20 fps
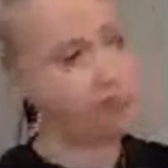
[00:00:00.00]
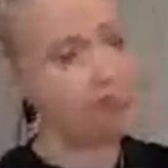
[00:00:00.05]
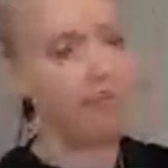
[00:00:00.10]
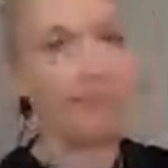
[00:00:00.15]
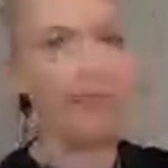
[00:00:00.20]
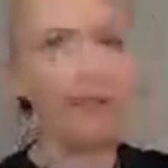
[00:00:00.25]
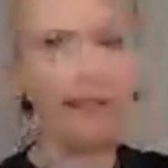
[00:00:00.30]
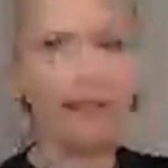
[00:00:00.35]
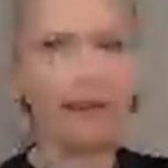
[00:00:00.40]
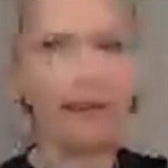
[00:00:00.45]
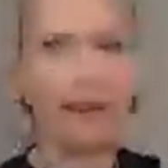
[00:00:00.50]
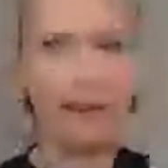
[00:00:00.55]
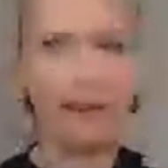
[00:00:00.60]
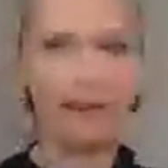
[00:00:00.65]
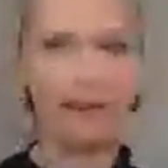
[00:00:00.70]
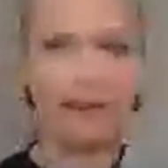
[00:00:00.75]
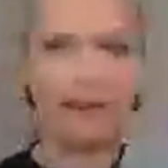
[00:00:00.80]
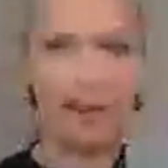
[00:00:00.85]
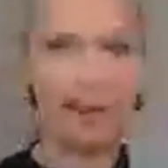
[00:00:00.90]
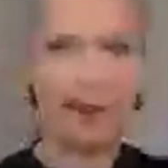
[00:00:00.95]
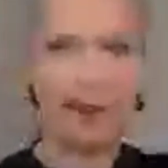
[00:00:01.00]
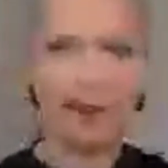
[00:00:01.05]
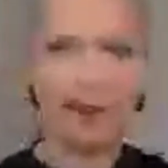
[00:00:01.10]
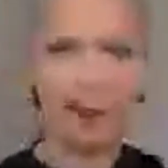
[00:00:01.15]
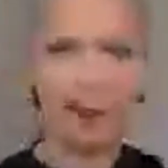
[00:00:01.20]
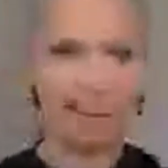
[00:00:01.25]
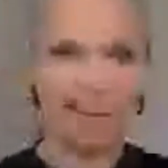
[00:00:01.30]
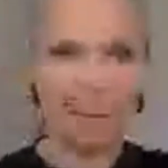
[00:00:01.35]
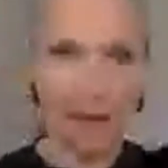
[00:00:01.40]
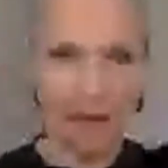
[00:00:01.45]
There we go. So now
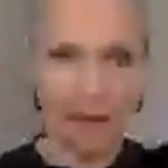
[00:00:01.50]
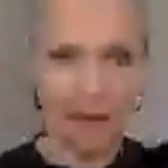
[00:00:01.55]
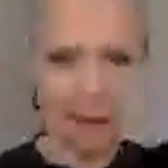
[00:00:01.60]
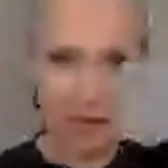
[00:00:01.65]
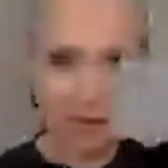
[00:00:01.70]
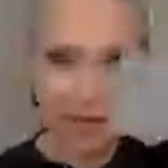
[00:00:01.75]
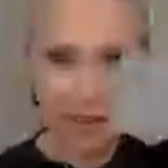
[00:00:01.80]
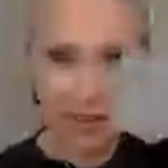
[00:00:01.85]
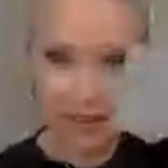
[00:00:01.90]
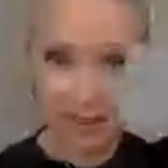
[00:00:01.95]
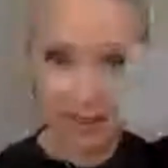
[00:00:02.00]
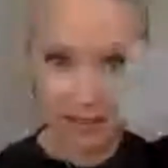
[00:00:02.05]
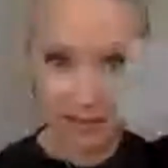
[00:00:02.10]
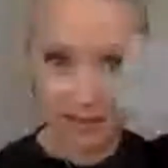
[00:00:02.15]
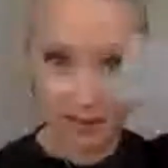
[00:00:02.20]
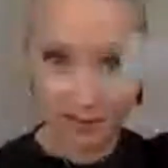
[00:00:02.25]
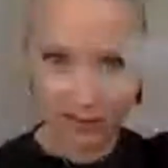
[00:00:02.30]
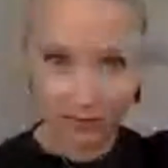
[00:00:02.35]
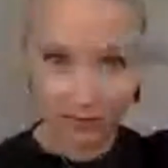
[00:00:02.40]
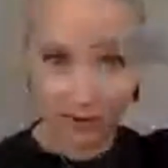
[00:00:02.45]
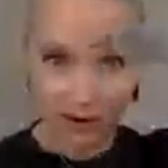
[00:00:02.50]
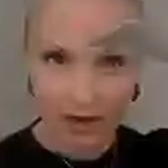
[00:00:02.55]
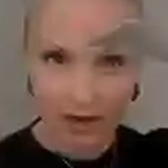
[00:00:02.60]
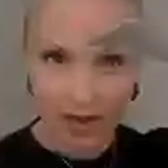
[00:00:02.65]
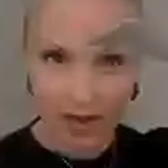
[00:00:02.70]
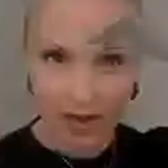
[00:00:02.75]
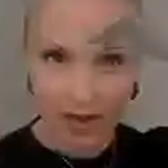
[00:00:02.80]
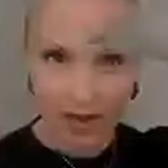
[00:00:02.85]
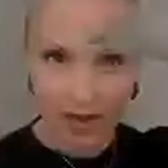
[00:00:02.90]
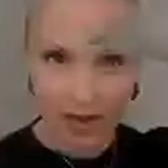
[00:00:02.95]
the back is
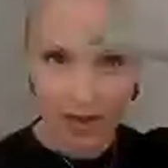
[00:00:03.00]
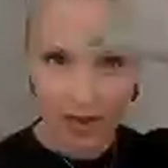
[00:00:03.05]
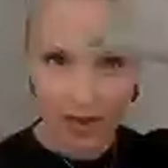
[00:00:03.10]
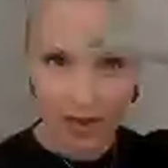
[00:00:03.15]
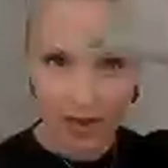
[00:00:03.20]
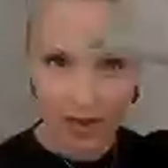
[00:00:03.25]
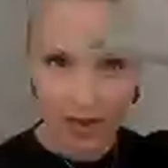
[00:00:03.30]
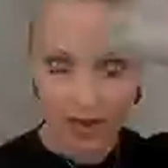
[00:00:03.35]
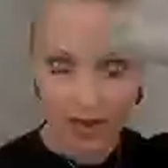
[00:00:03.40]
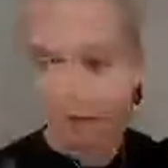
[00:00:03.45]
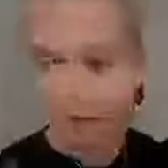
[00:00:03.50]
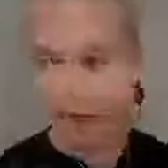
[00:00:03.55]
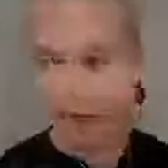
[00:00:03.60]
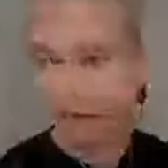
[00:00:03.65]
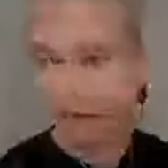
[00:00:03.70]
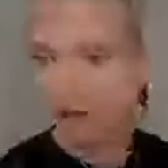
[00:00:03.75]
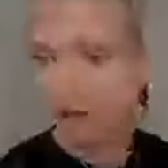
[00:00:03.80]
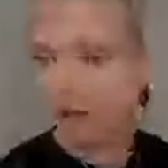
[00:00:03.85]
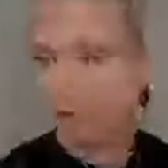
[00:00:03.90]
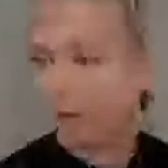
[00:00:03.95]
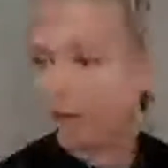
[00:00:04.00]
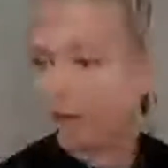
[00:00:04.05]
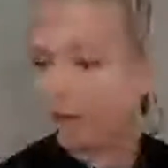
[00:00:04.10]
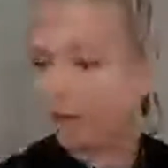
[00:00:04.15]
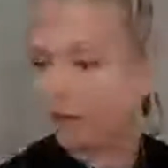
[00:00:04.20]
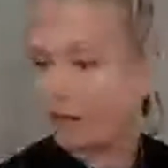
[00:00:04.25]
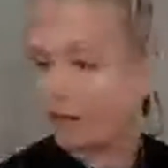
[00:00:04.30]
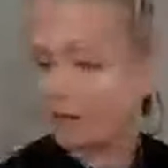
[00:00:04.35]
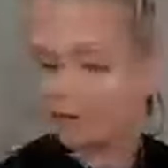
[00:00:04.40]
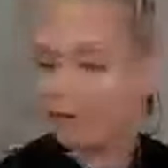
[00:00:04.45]
gray, and I'm gonna make
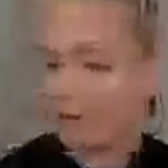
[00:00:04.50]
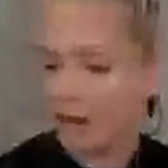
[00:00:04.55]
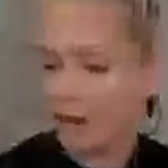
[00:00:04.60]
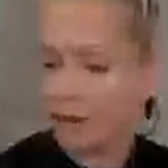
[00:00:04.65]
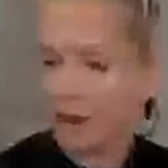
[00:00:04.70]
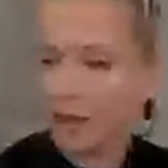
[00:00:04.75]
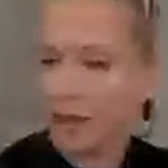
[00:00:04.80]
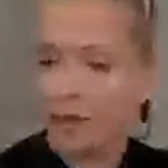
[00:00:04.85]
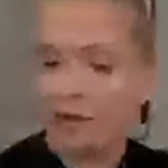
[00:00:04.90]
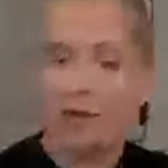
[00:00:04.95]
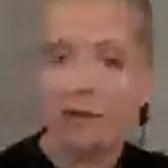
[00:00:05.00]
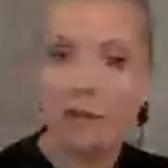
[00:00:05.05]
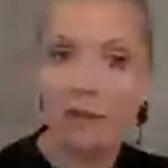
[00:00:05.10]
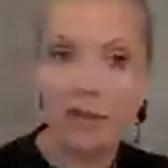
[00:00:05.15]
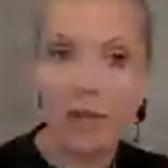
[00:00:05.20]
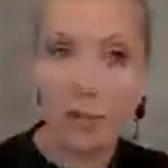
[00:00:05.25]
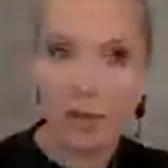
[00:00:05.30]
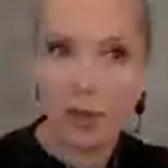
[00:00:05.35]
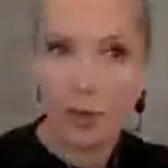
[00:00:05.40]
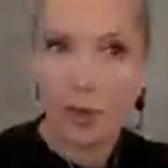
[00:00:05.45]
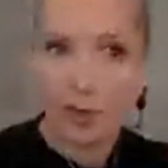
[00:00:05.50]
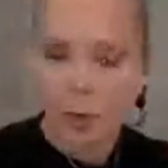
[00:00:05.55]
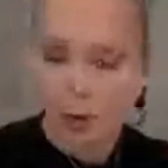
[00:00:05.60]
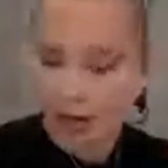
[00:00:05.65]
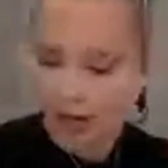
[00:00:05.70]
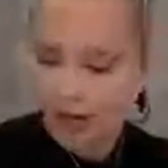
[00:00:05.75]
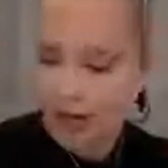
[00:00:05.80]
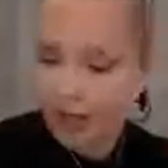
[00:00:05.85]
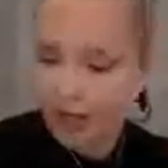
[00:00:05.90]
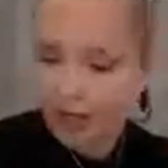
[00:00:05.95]
the tummy
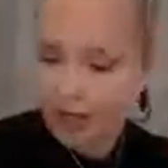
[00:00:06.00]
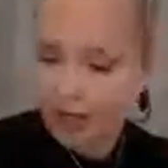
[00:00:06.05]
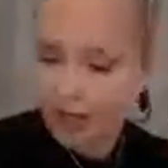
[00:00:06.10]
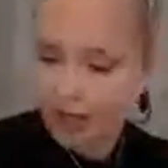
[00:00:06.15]
white.